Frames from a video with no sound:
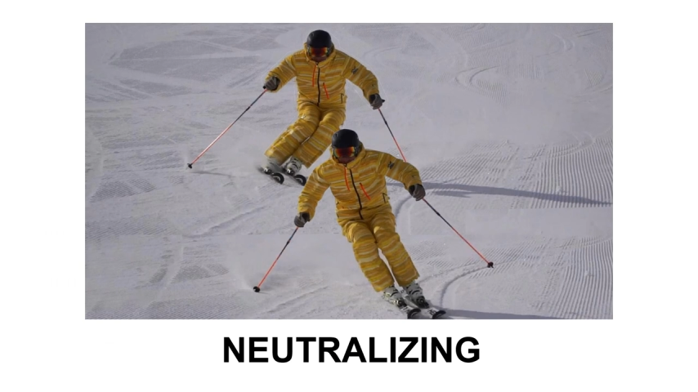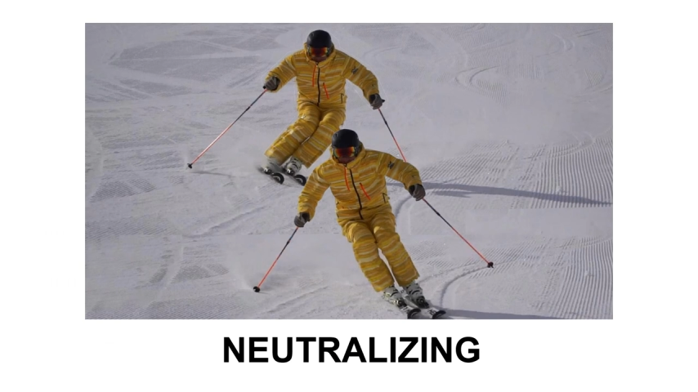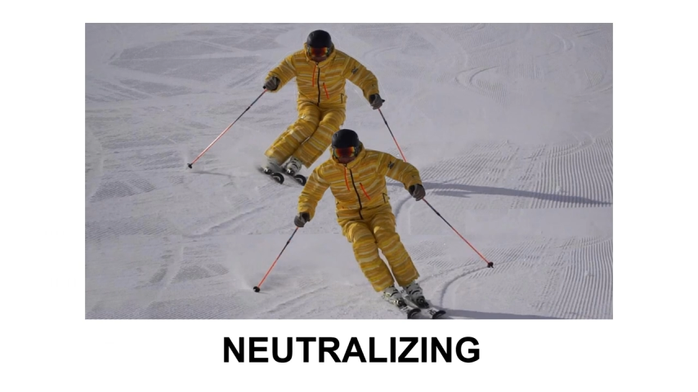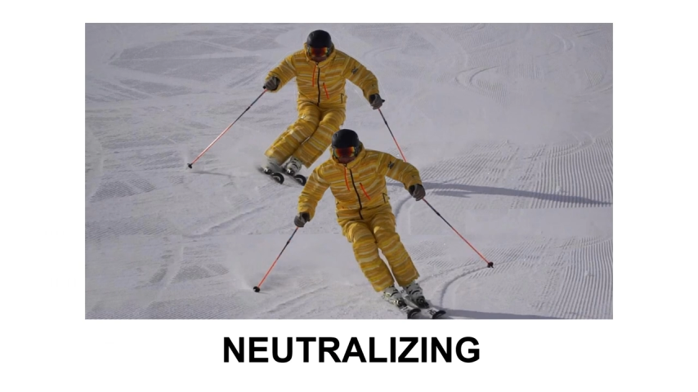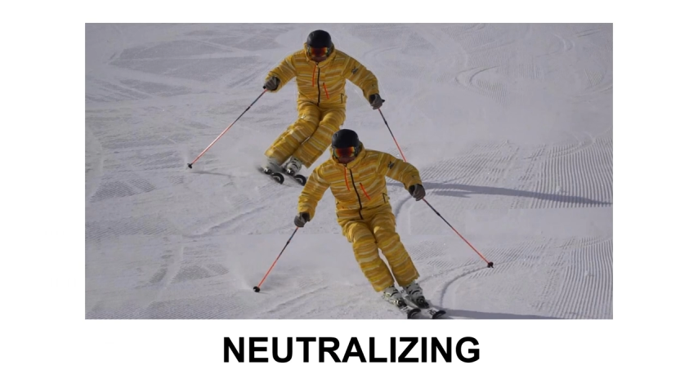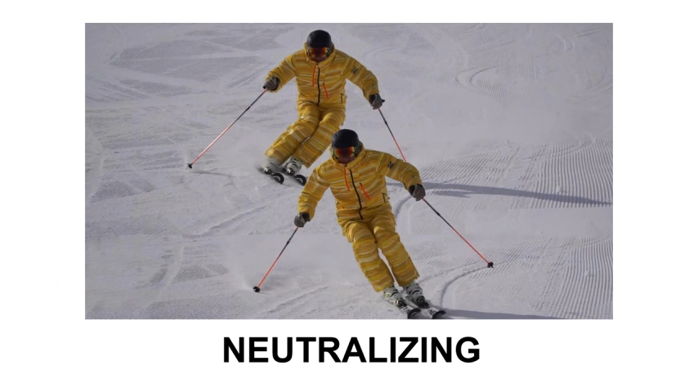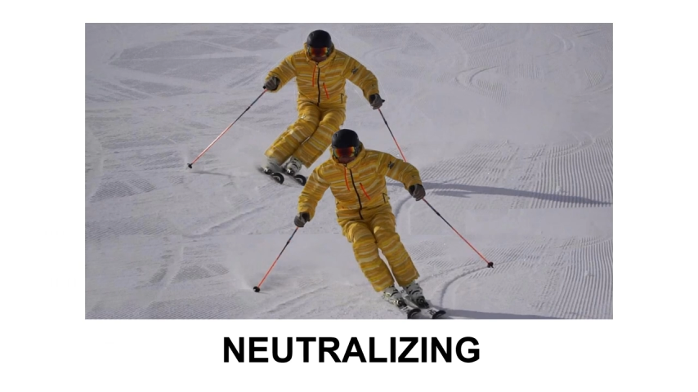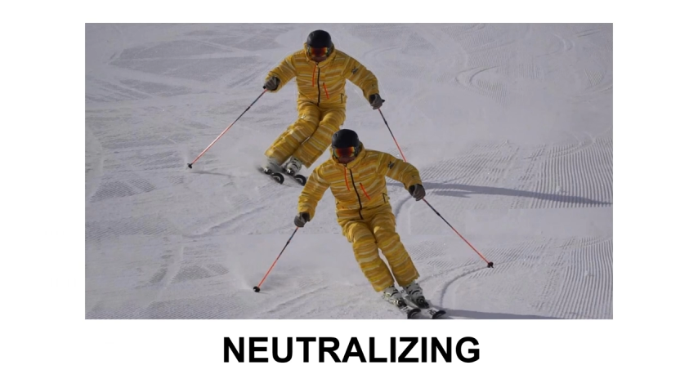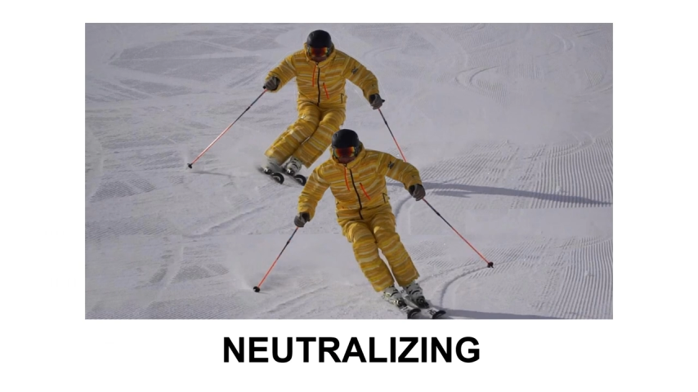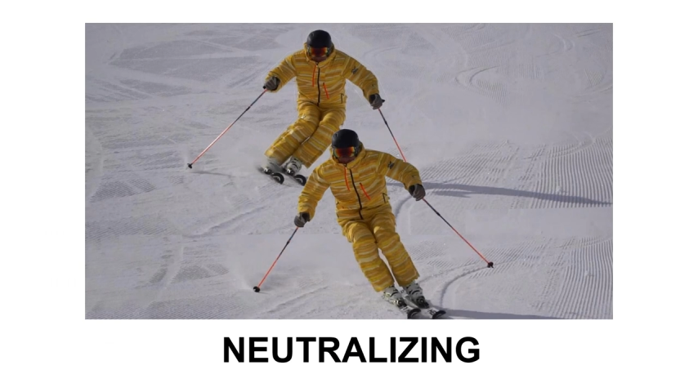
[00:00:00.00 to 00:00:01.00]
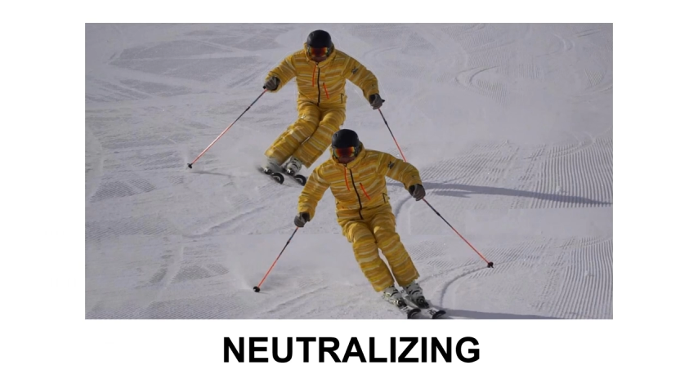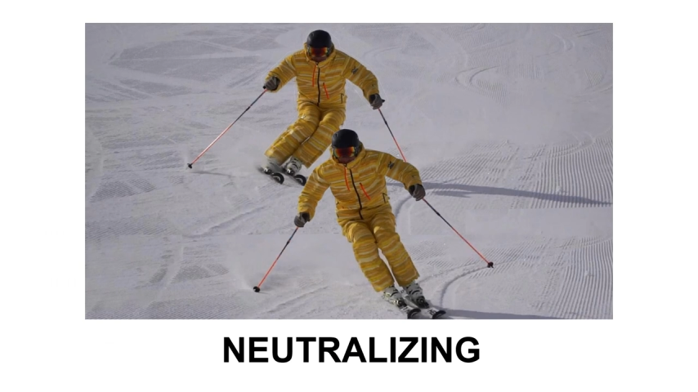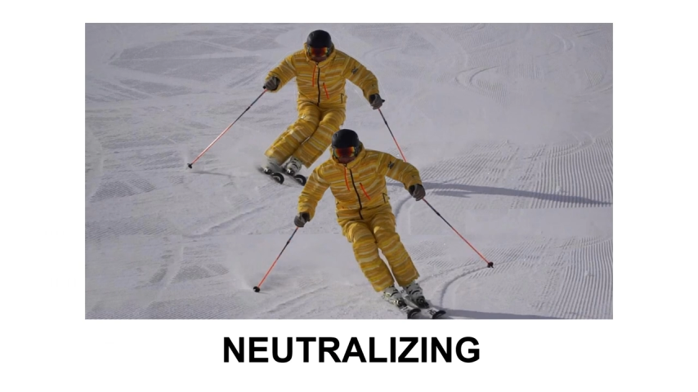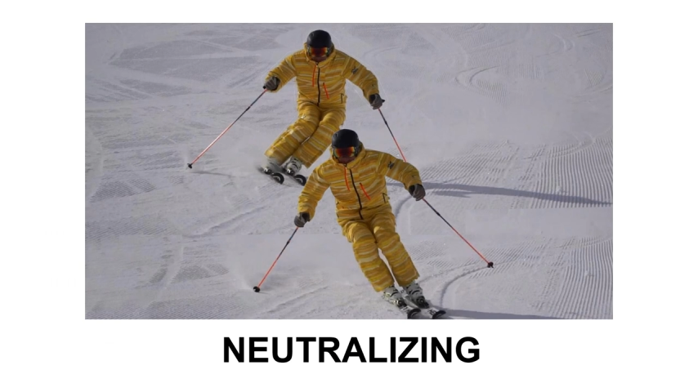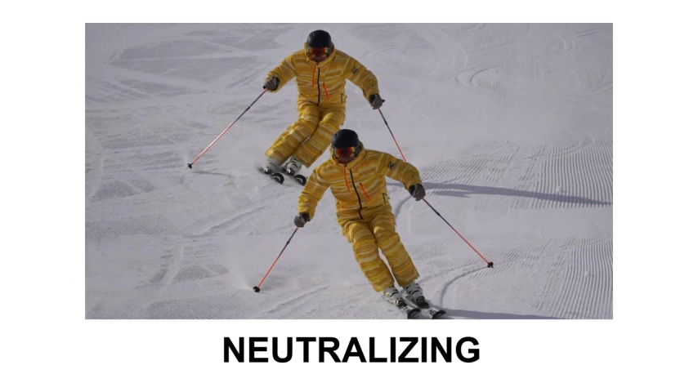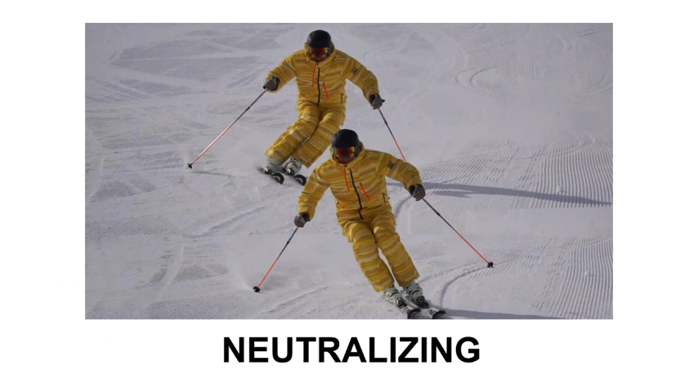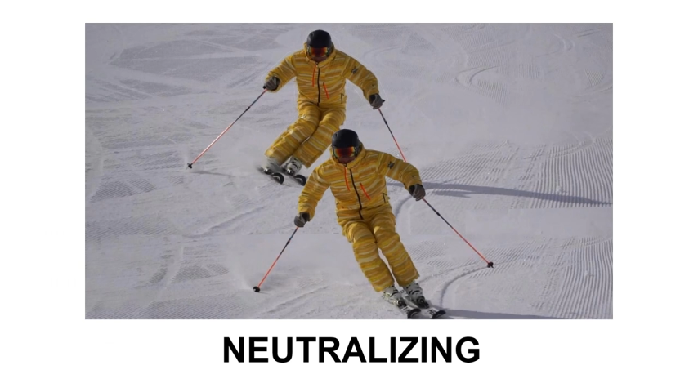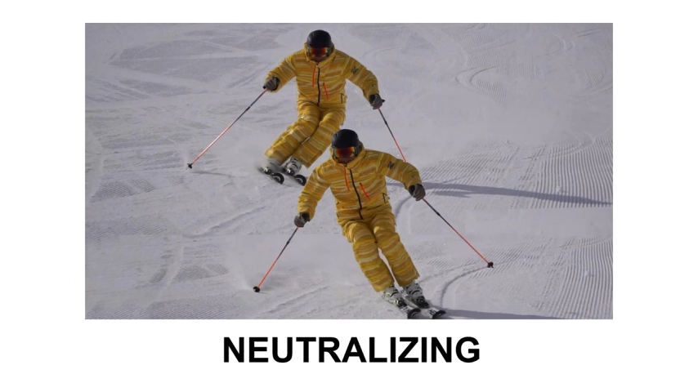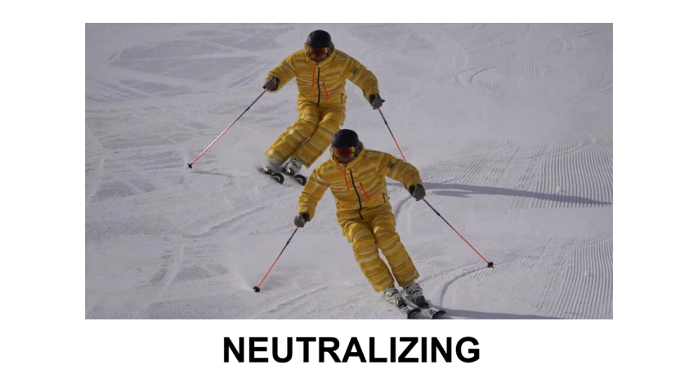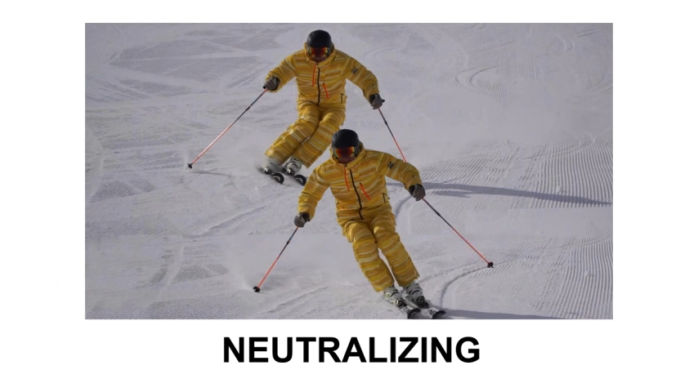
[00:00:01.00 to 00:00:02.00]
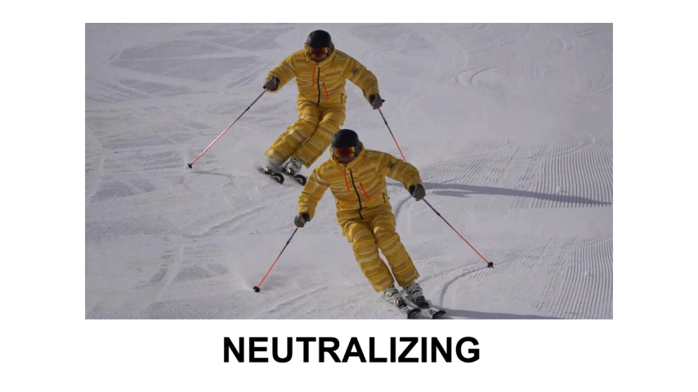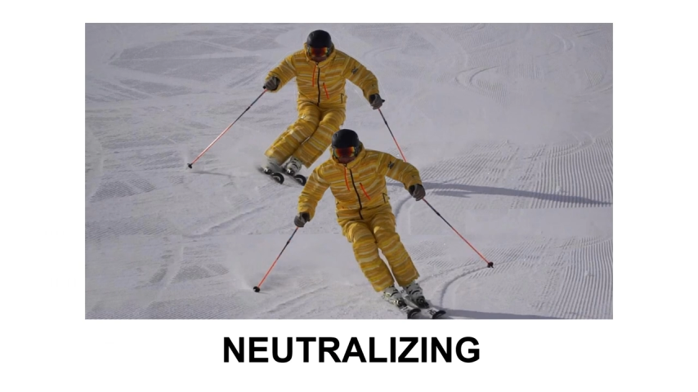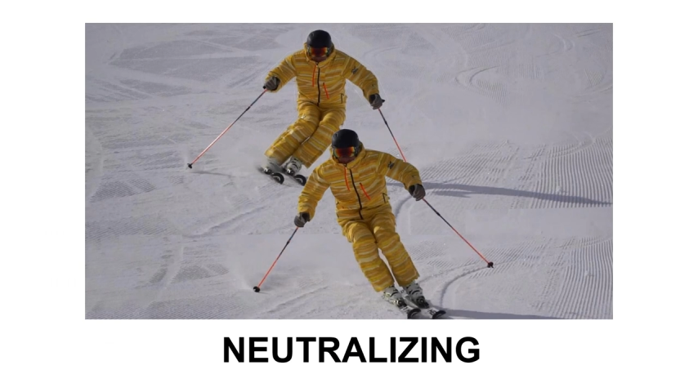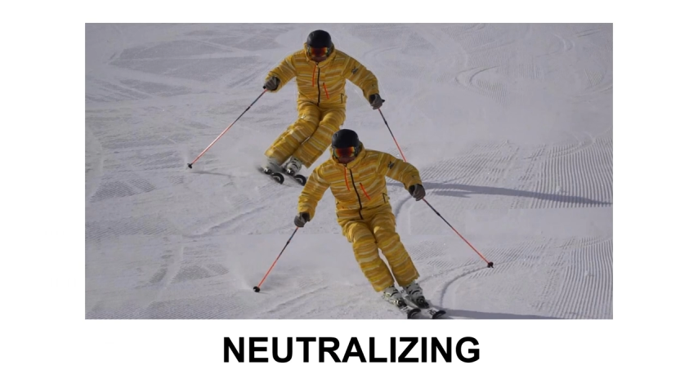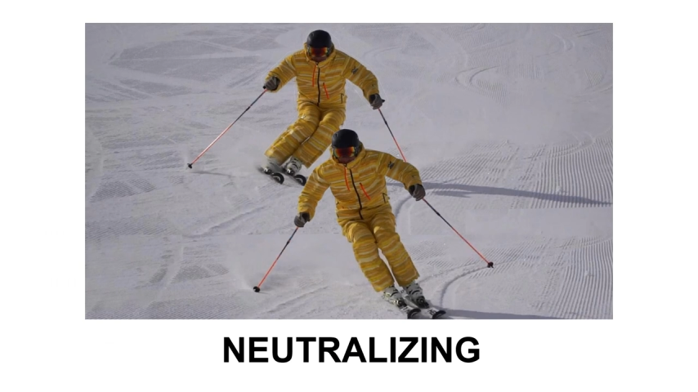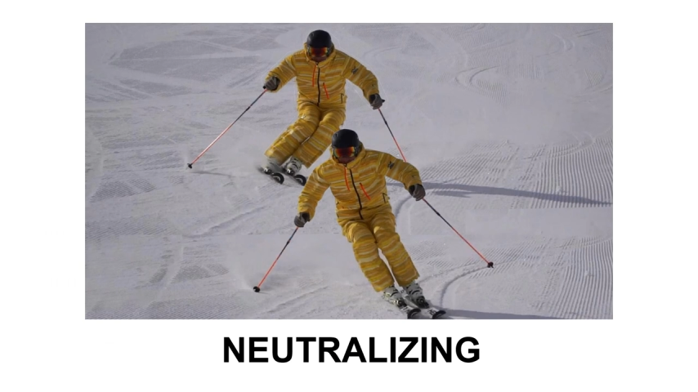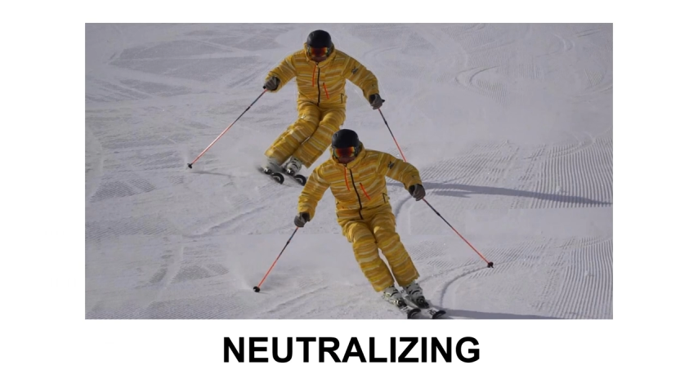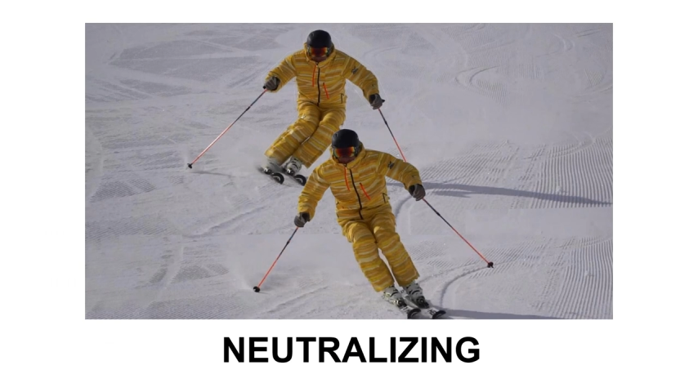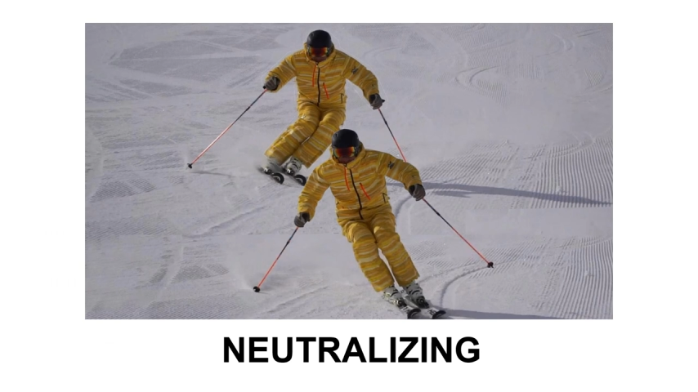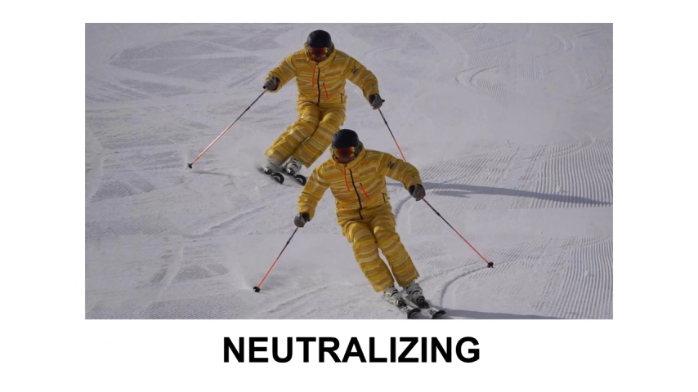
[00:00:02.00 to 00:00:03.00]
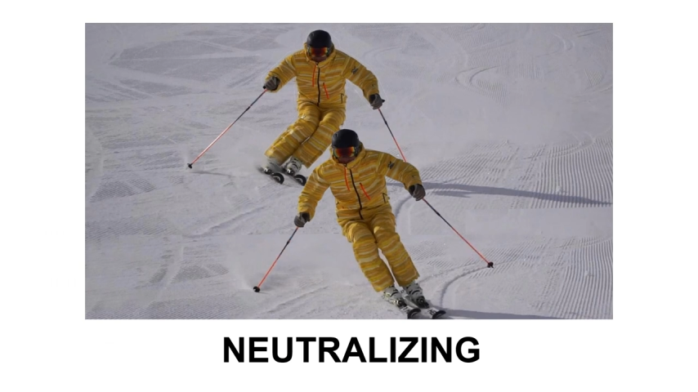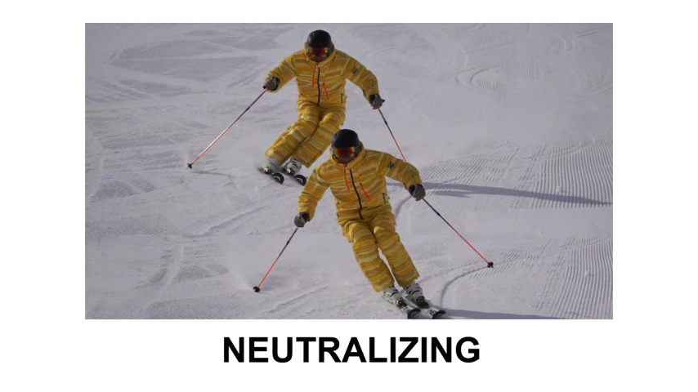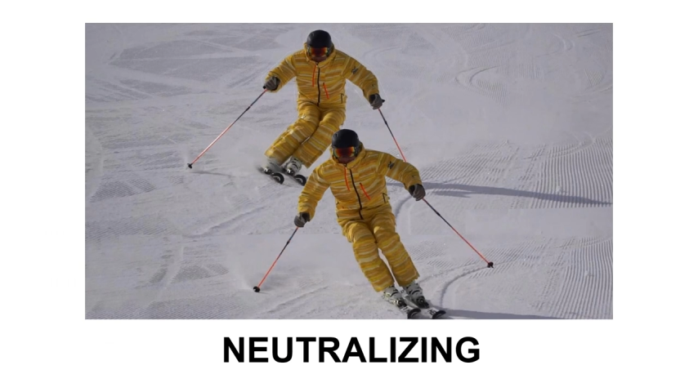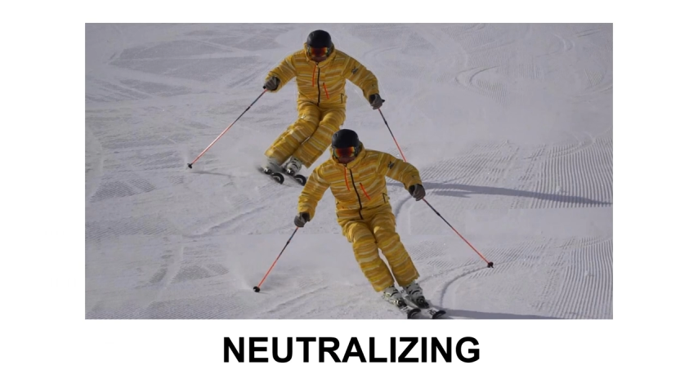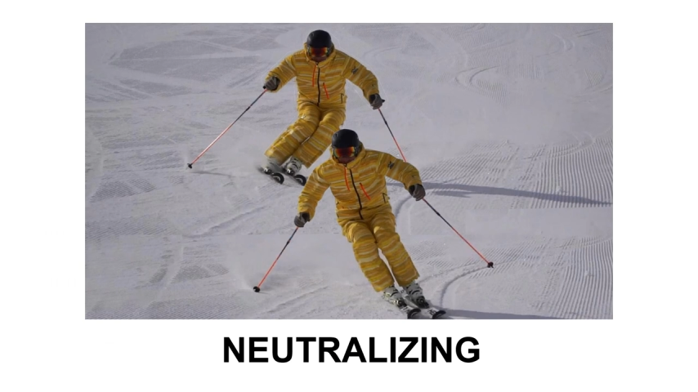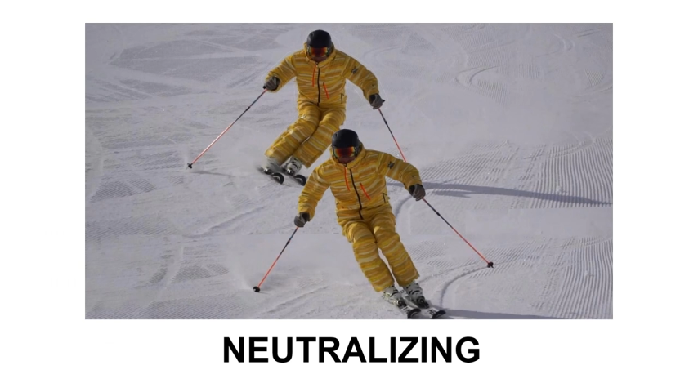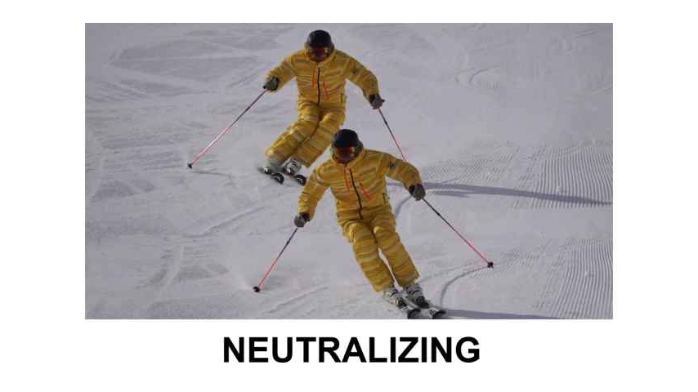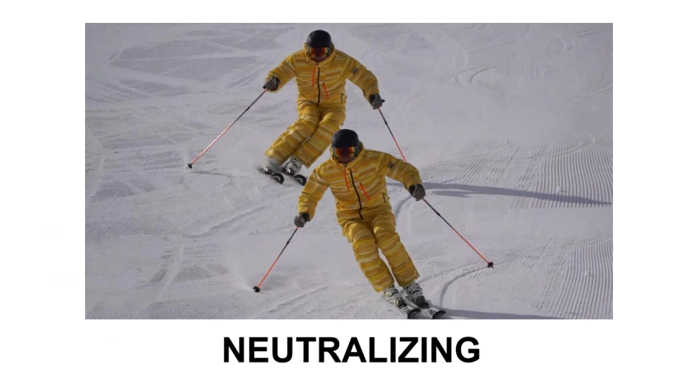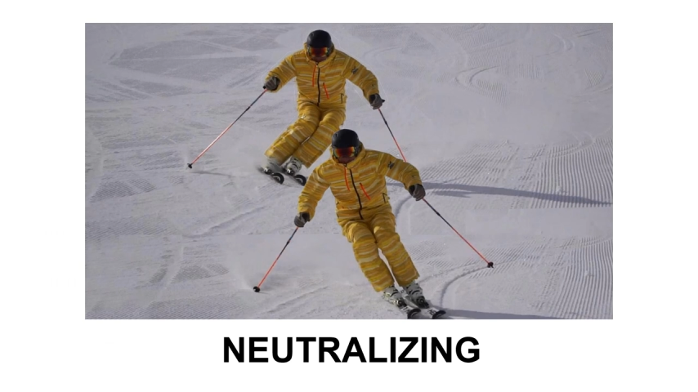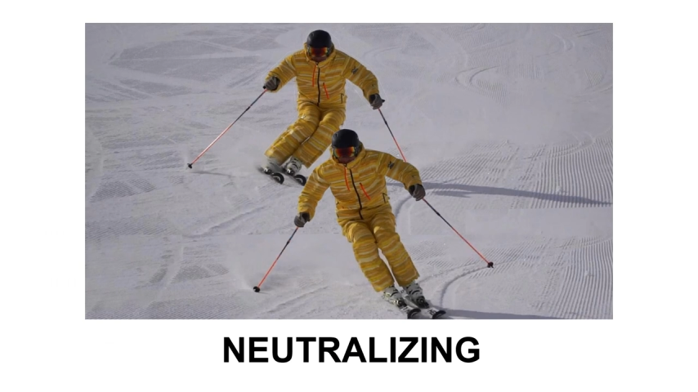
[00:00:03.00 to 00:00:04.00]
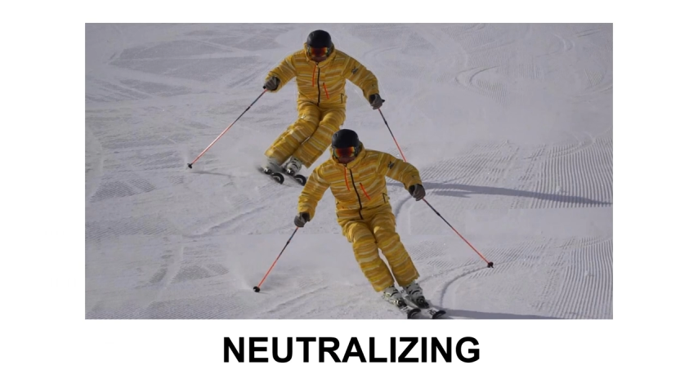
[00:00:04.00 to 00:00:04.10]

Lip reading: (no speaker visible)